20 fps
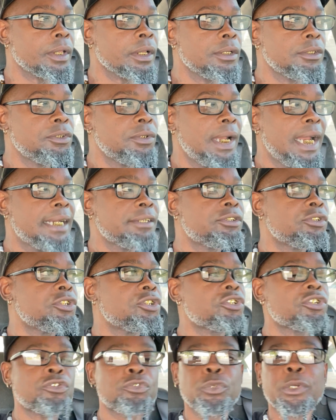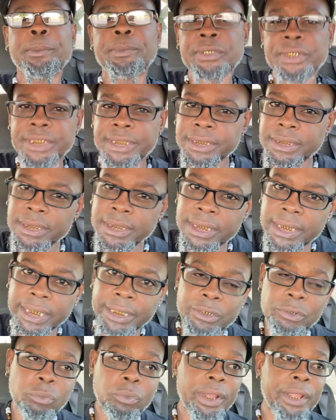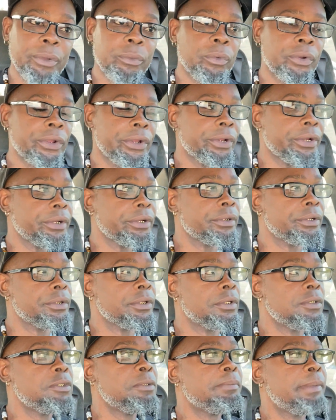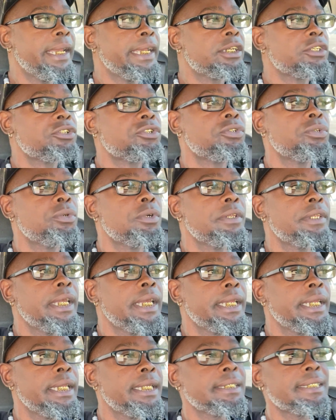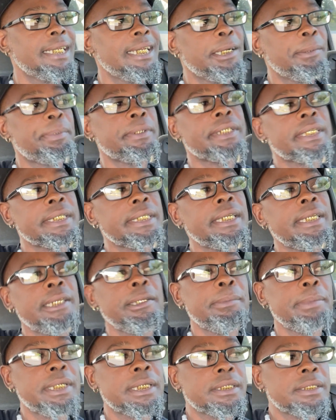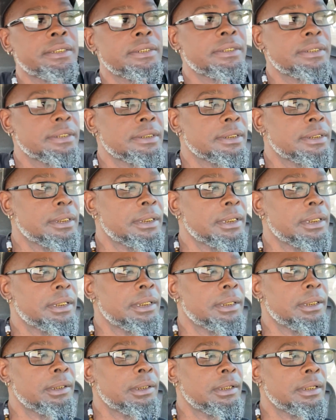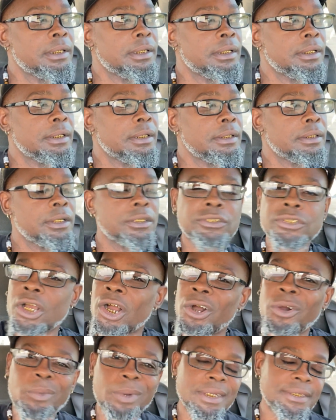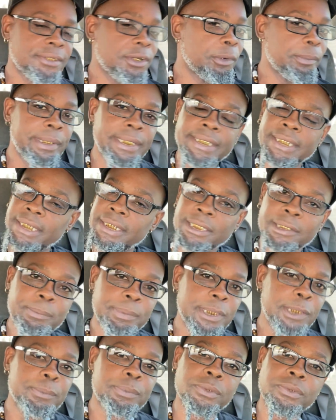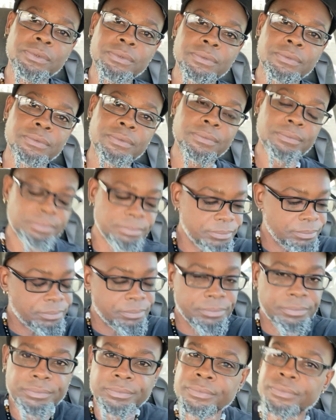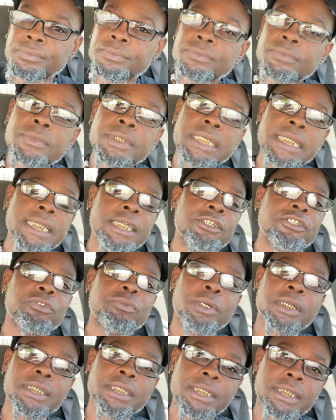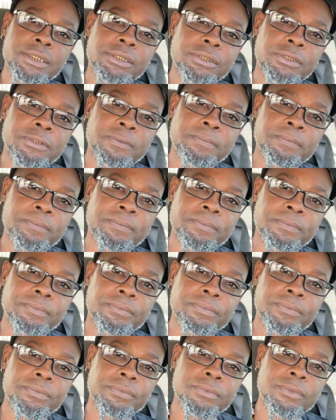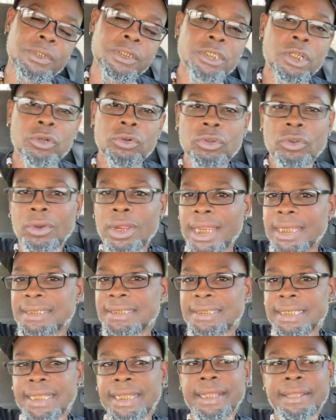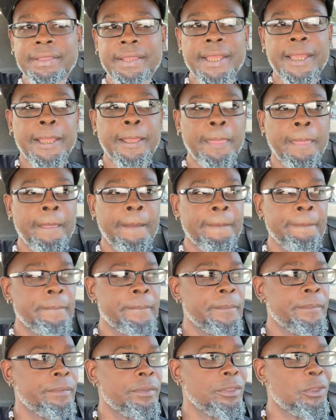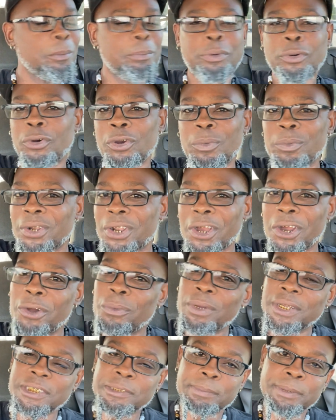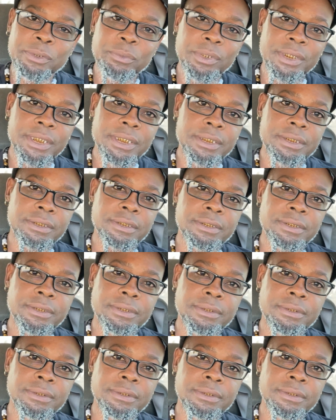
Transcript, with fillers: you have to distribute it in a way where you making sure that it's helping the need because there's always going to be needy people. It is what it is. You know, Christ said that the poor would always be with us.